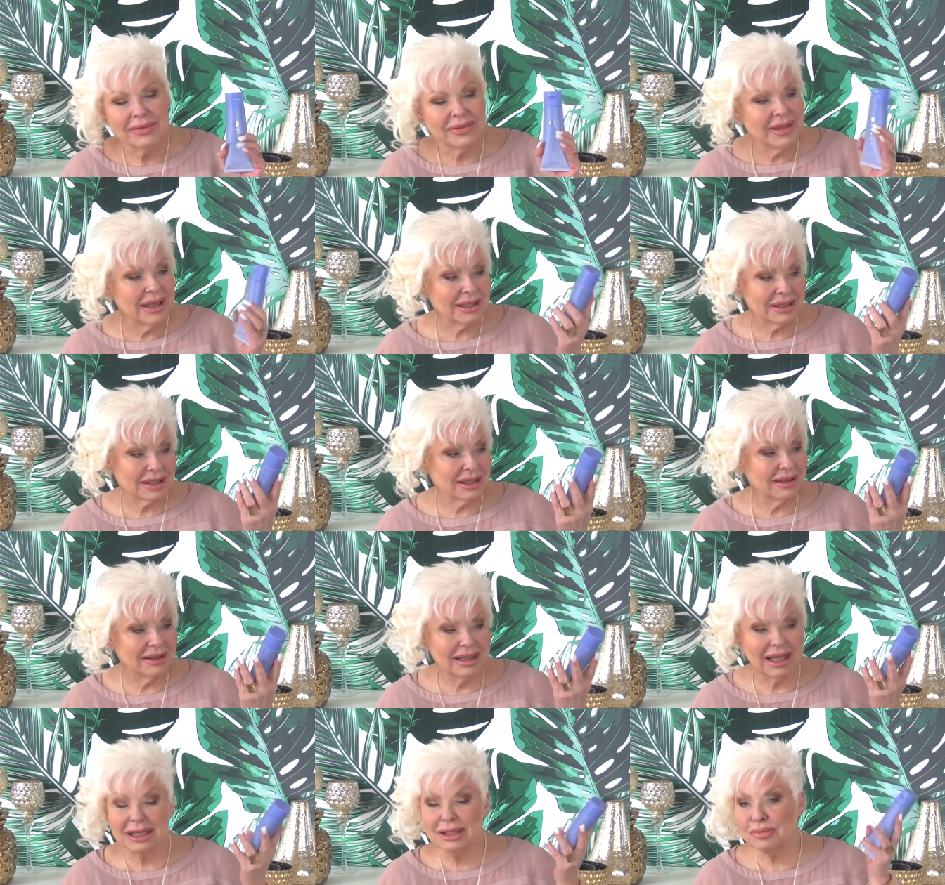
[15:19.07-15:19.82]
This,
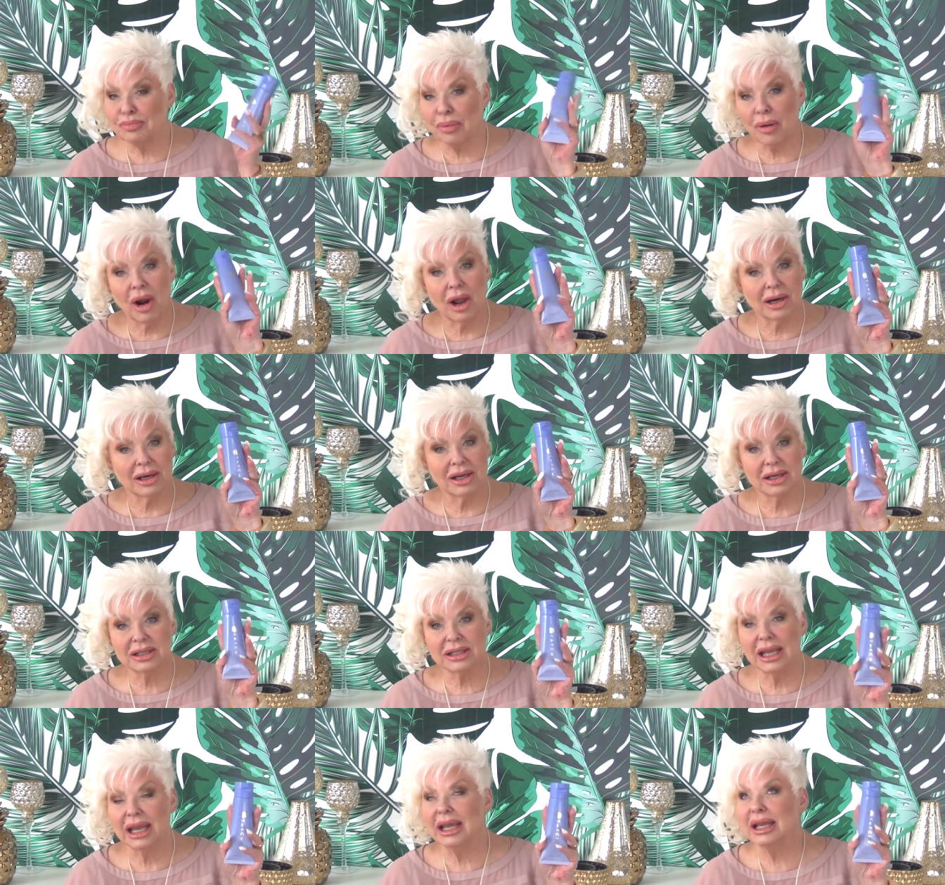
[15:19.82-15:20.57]
this
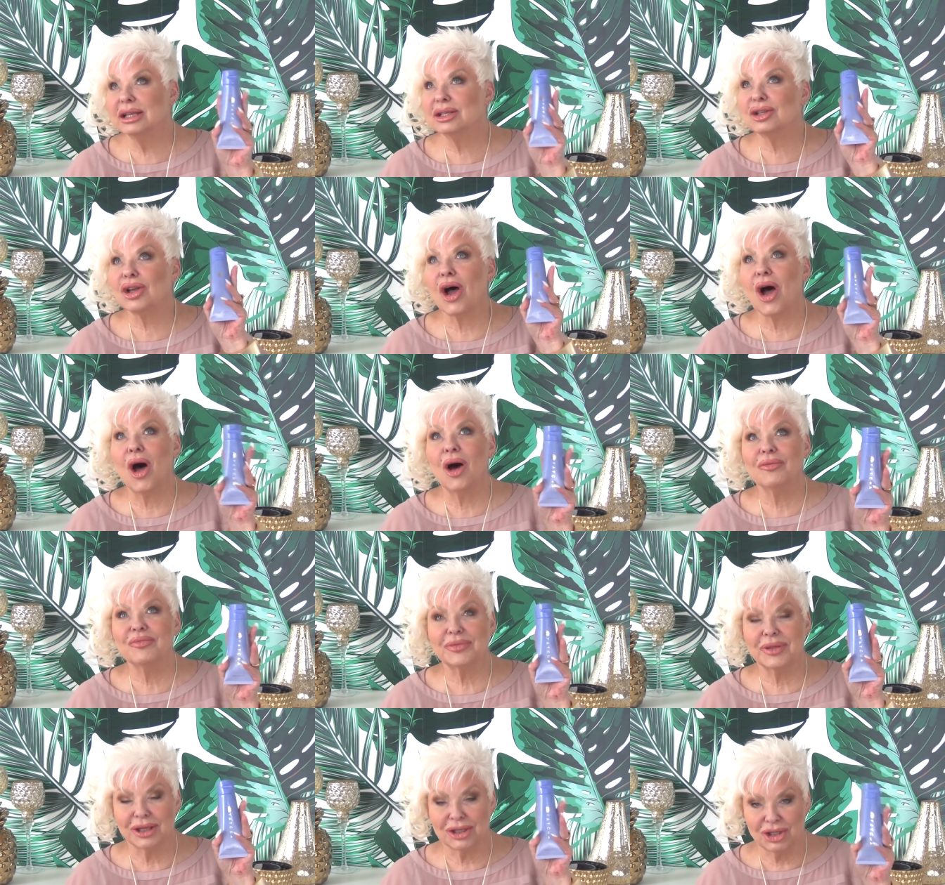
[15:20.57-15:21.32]
product is
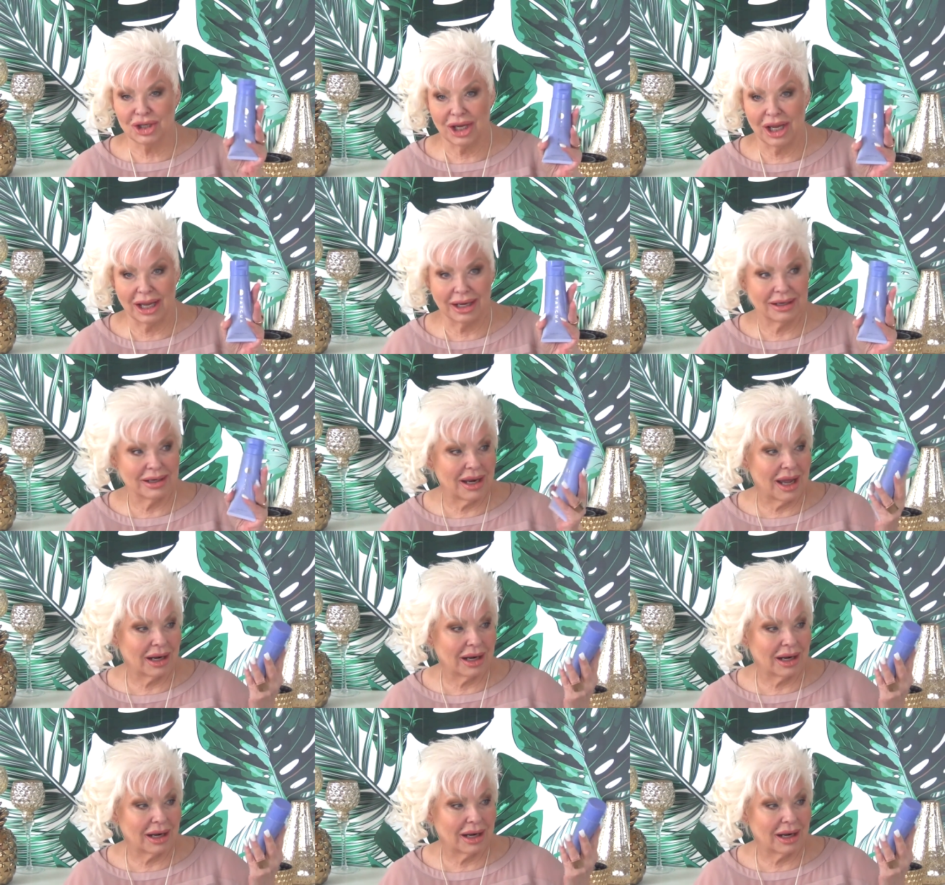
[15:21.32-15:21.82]
off the chain.